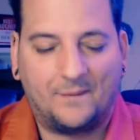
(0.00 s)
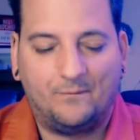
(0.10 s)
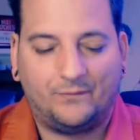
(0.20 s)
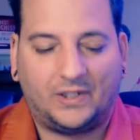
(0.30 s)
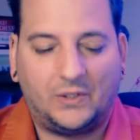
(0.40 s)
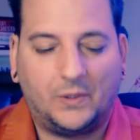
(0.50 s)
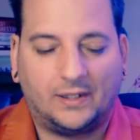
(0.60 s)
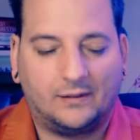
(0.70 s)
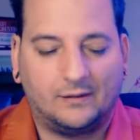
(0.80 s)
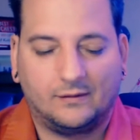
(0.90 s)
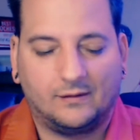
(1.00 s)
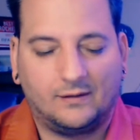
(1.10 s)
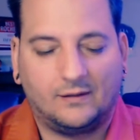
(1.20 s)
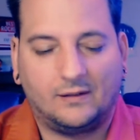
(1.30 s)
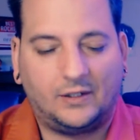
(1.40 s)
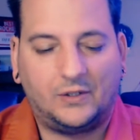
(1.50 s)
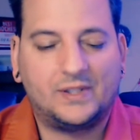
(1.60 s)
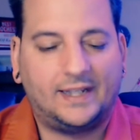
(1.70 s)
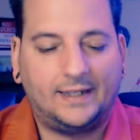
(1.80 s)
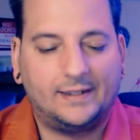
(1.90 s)
you can use
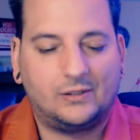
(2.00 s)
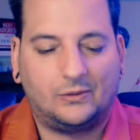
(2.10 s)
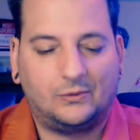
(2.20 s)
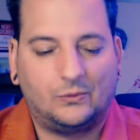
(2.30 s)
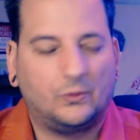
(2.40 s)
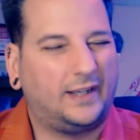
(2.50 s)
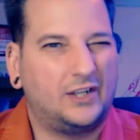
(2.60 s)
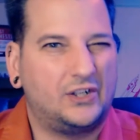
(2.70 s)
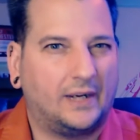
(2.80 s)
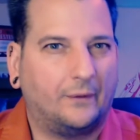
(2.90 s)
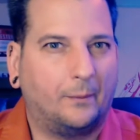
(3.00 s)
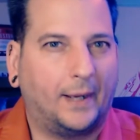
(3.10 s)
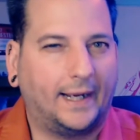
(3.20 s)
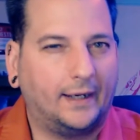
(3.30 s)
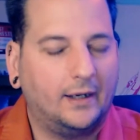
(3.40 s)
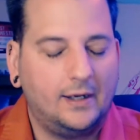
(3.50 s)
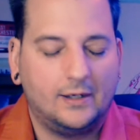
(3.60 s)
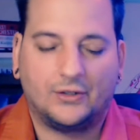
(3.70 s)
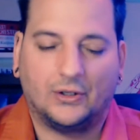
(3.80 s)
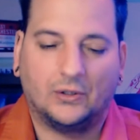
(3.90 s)
these to really get you out of a bind.
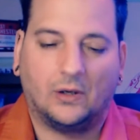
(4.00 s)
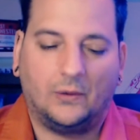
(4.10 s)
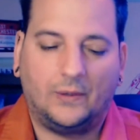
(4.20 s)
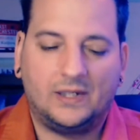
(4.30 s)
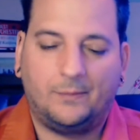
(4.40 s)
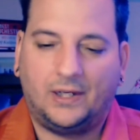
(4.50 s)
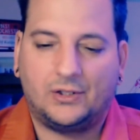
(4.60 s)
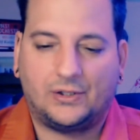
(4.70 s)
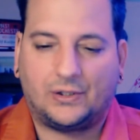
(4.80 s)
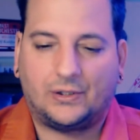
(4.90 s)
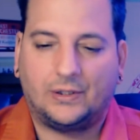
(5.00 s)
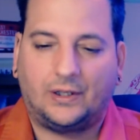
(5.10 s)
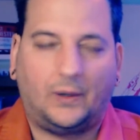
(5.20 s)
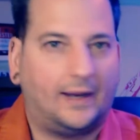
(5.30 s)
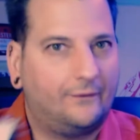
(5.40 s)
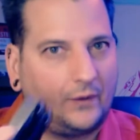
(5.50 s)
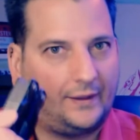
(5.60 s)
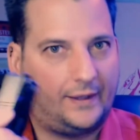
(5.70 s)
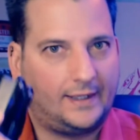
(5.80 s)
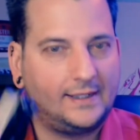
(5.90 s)
So always make sure you have one of
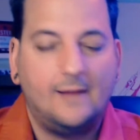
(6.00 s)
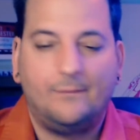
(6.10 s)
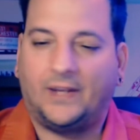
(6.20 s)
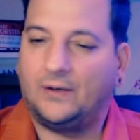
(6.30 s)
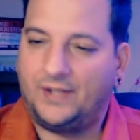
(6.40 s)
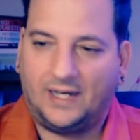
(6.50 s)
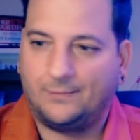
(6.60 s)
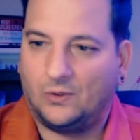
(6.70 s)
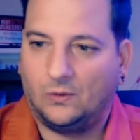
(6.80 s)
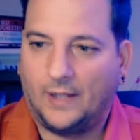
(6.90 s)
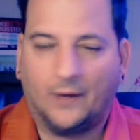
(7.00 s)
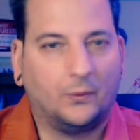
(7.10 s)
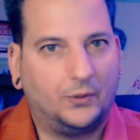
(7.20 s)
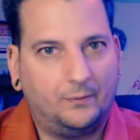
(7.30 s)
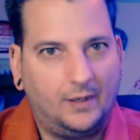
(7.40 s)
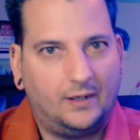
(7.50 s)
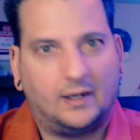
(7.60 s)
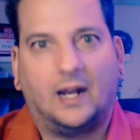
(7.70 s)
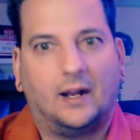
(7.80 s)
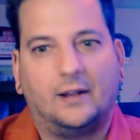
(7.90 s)
these. They don't take up a whole lot of room.
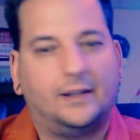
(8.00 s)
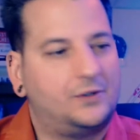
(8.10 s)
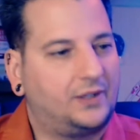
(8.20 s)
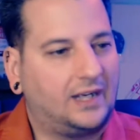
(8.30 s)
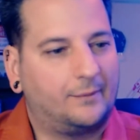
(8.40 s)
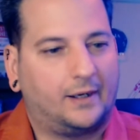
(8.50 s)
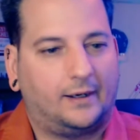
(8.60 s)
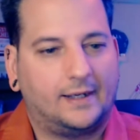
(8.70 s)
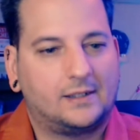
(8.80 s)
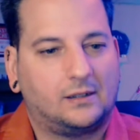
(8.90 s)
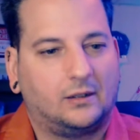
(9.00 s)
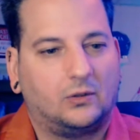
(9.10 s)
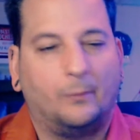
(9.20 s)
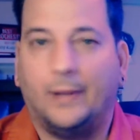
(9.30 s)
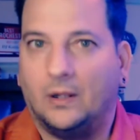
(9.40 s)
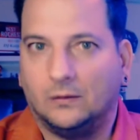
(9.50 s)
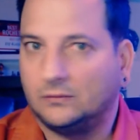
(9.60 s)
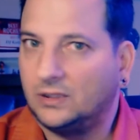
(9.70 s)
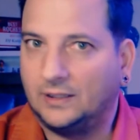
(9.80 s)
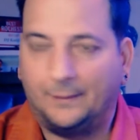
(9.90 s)
They usually come in a nice little belt
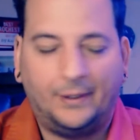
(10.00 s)
clip,